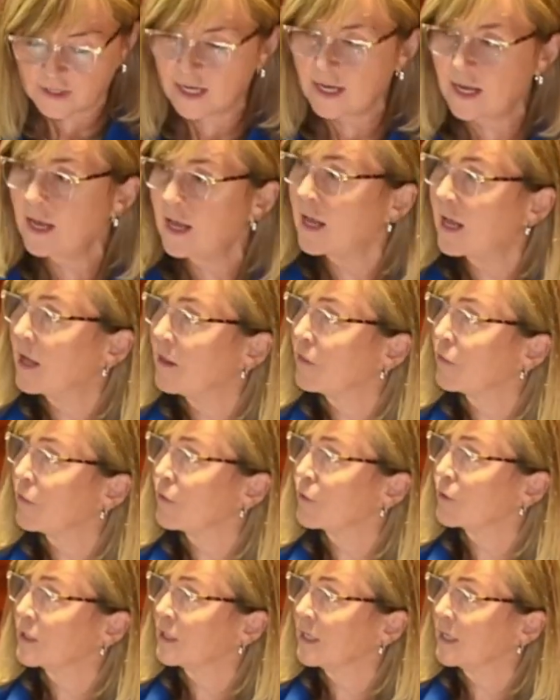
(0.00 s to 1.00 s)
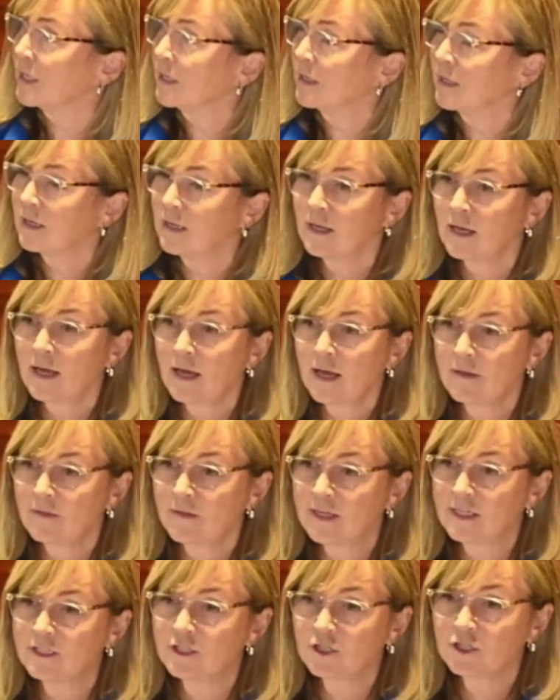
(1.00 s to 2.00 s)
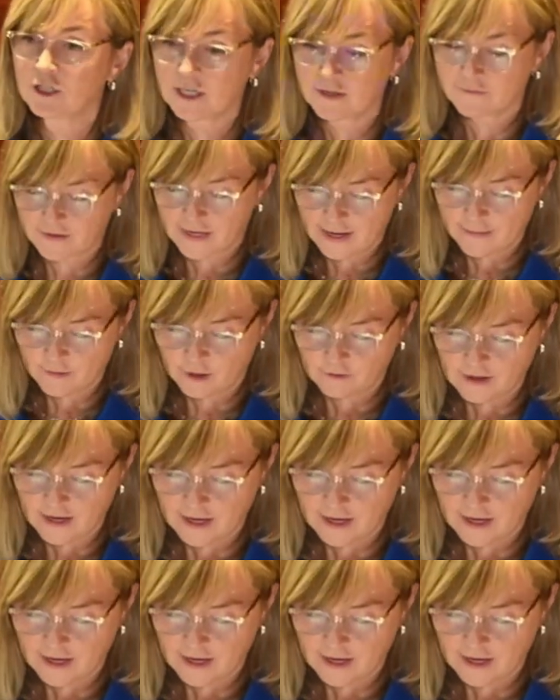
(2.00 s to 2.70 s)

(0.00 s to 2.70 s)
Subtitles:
And thirdly, the addition of an MRI.